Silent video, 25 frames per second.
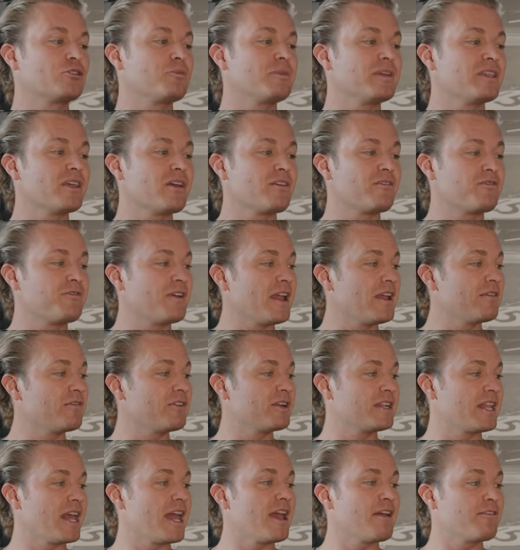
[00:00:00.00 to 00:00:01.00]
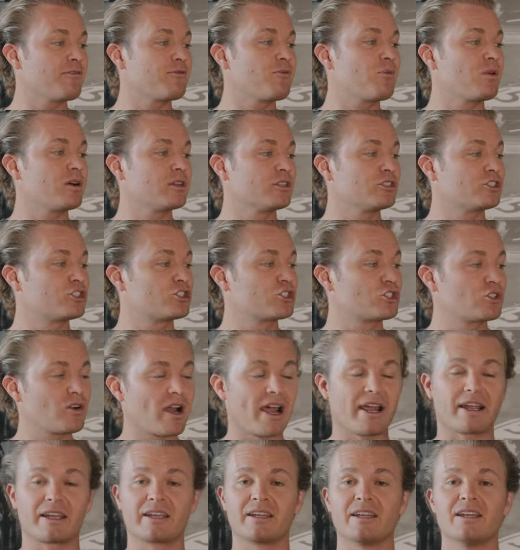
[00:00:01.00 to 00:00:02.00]
to be their favorite F1
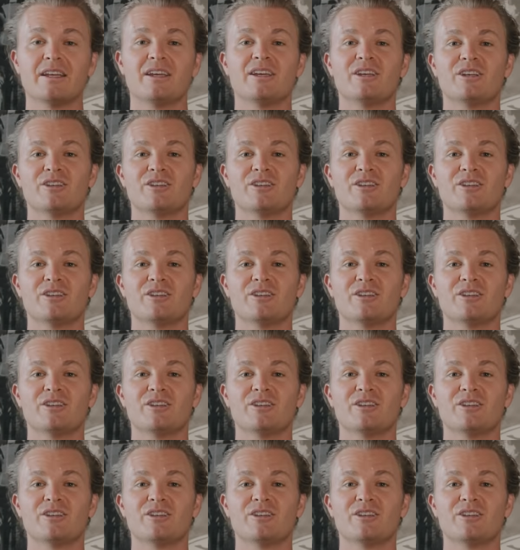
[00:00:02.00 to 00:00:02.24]
track?